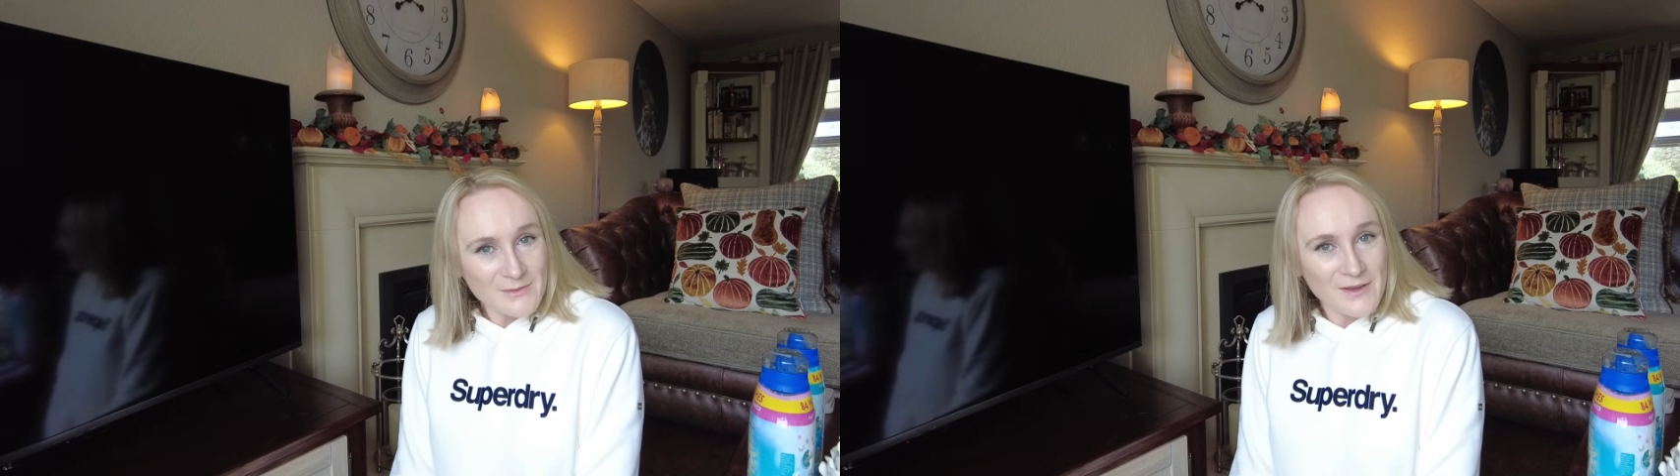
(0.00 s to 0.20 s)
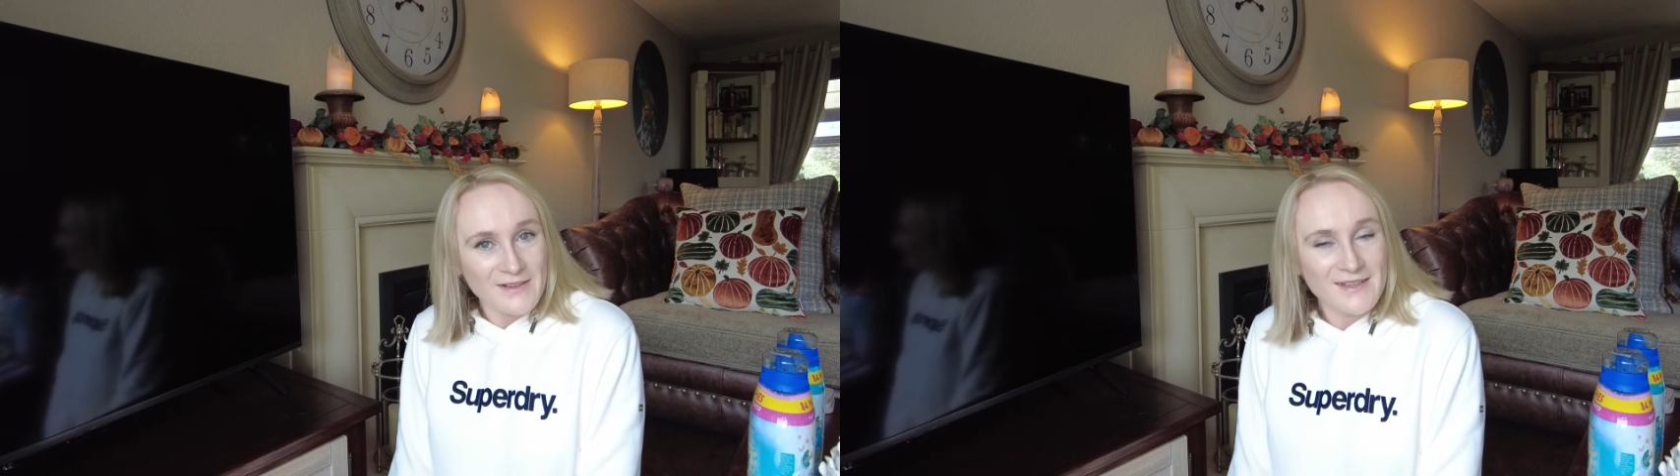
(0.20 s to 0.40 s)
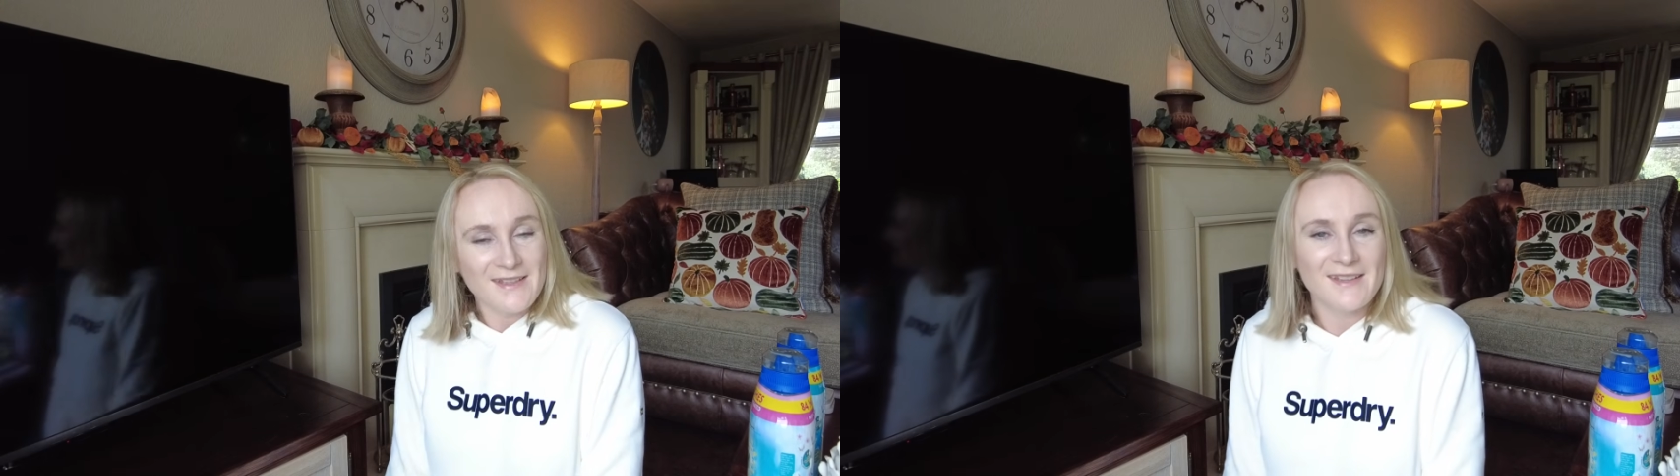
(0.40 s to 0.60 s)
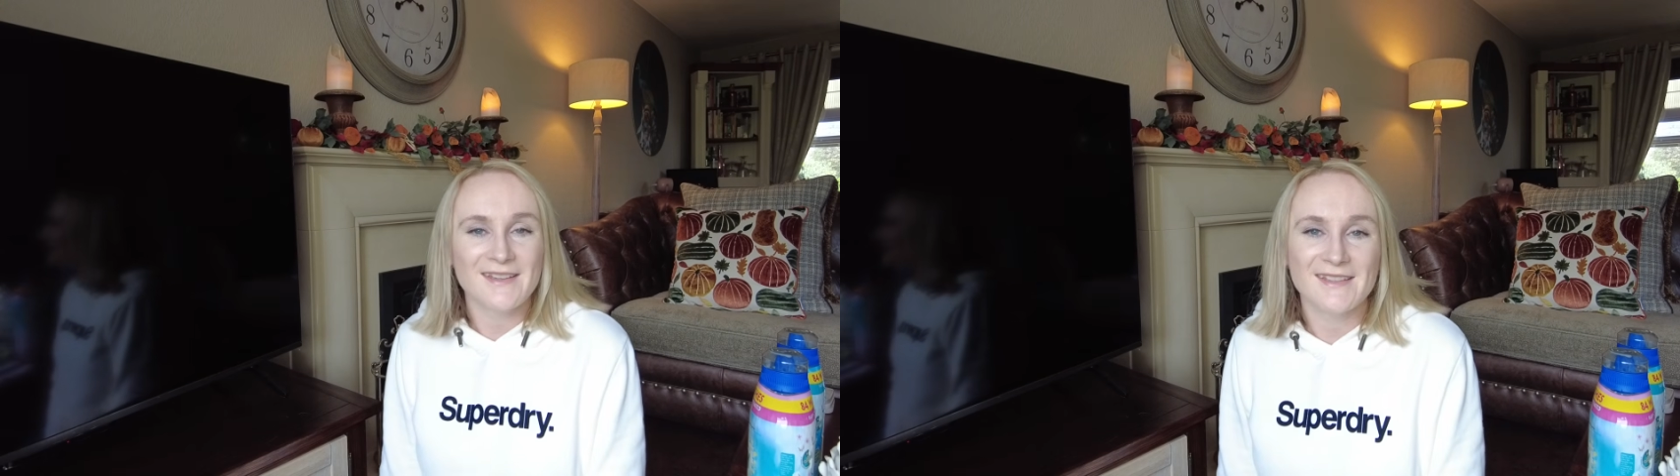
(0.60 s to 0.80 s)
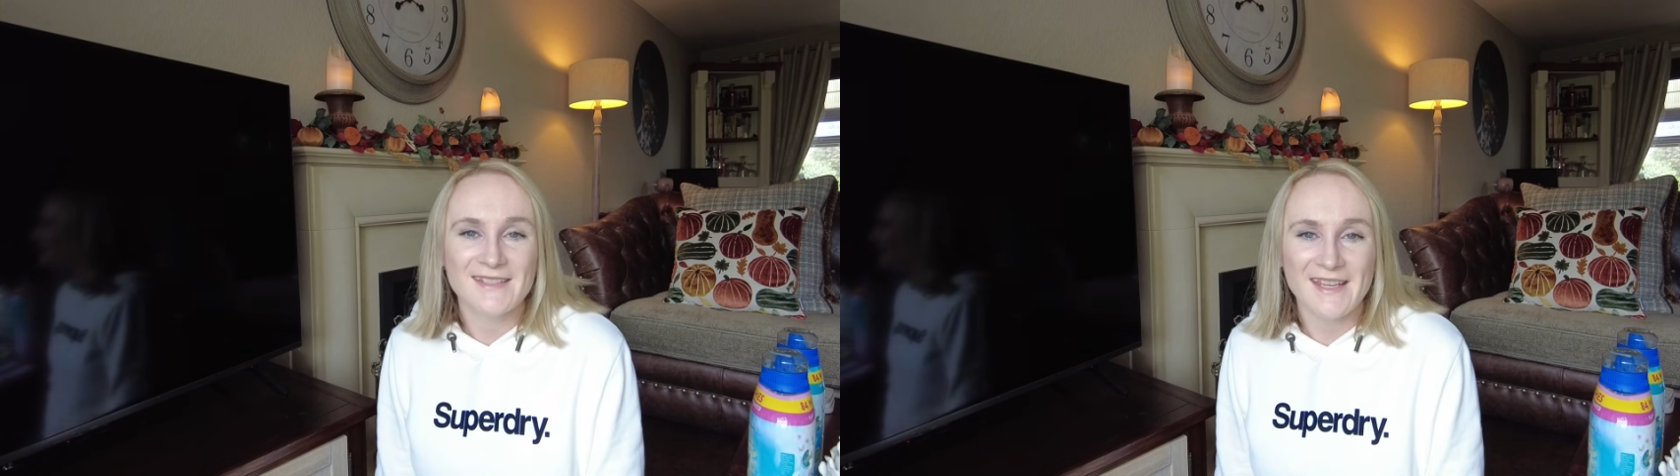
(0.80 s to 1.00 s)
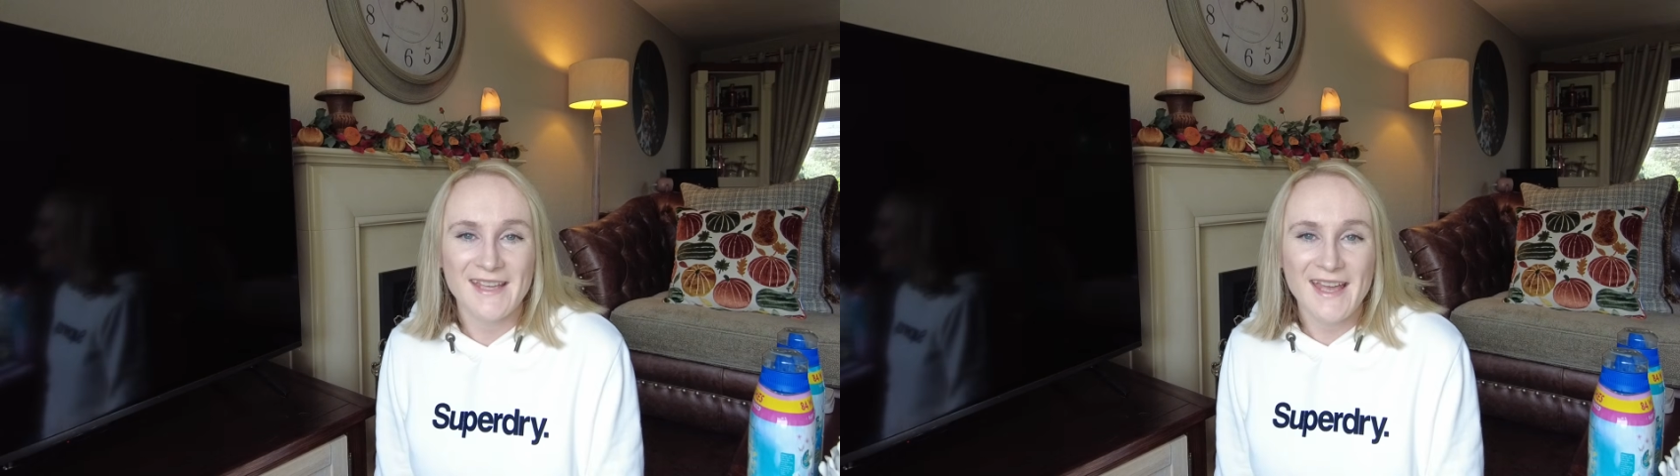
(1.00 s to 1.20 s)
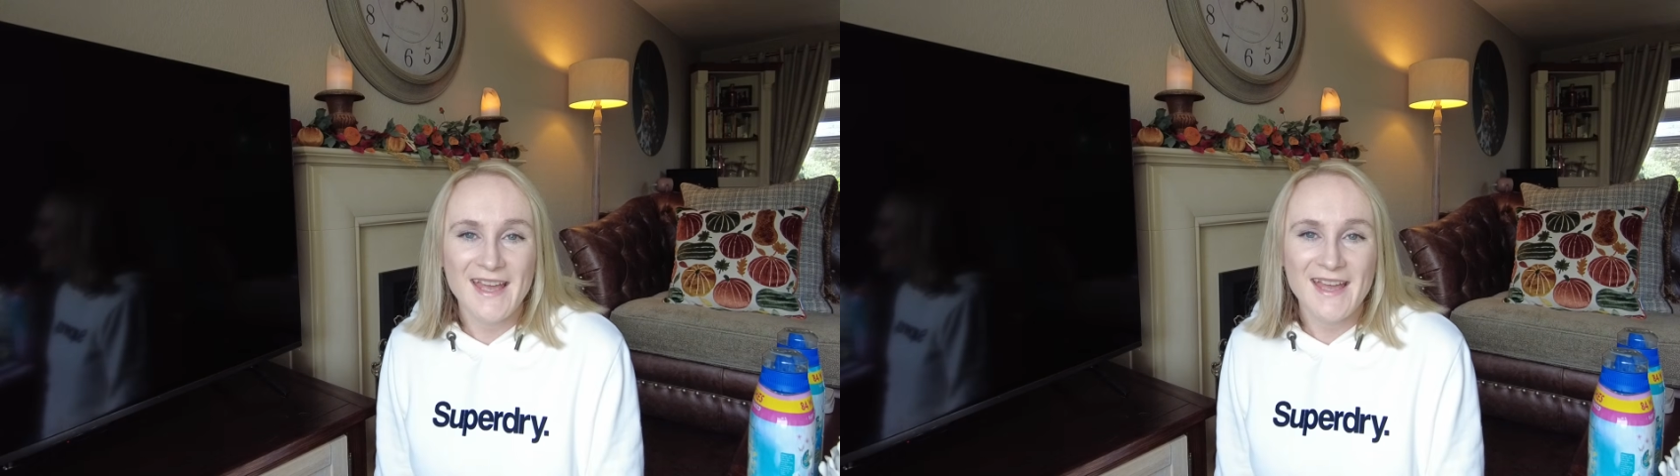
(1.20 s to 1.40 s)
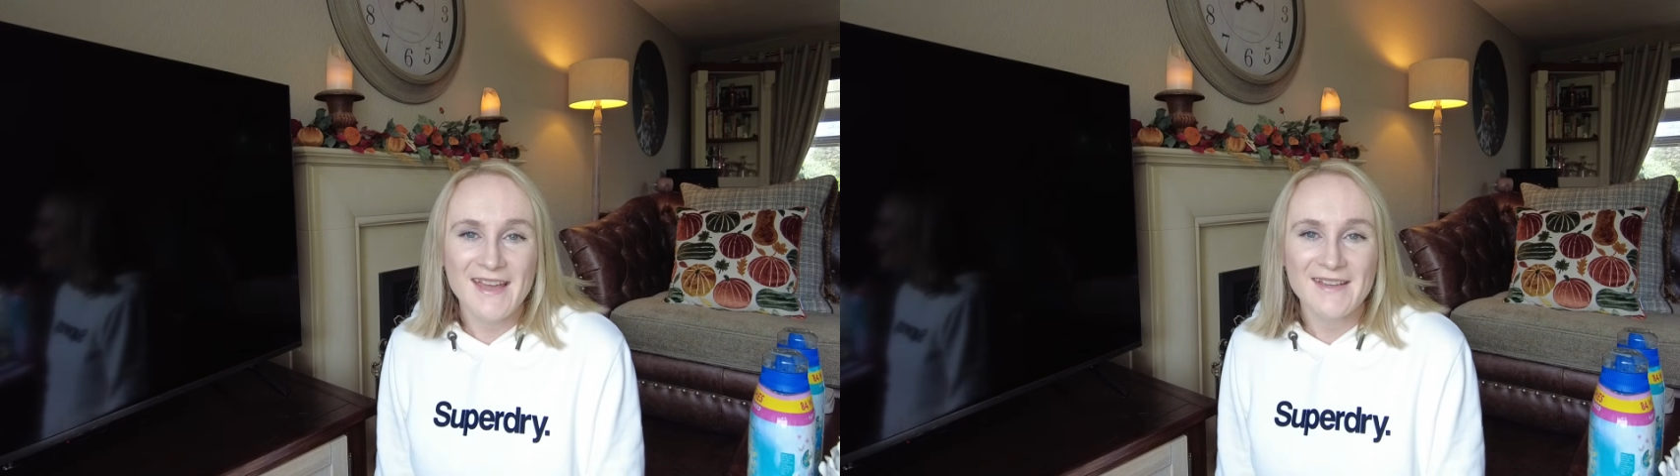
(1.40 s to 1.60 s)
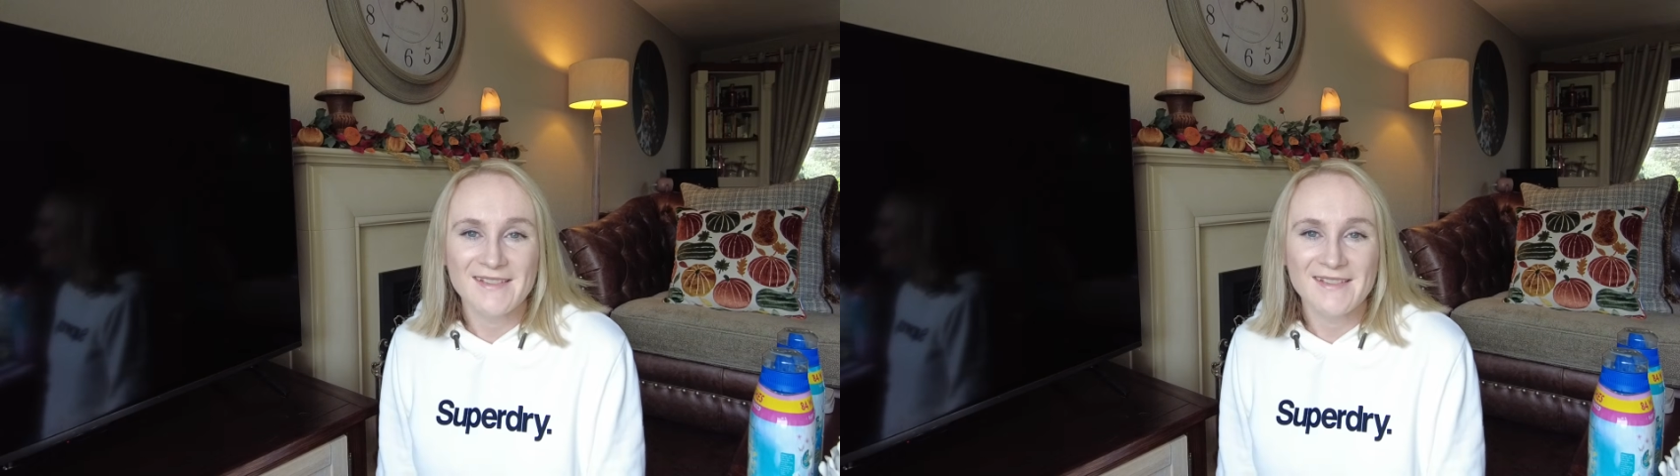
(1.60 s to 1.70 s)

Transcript: one. Take care.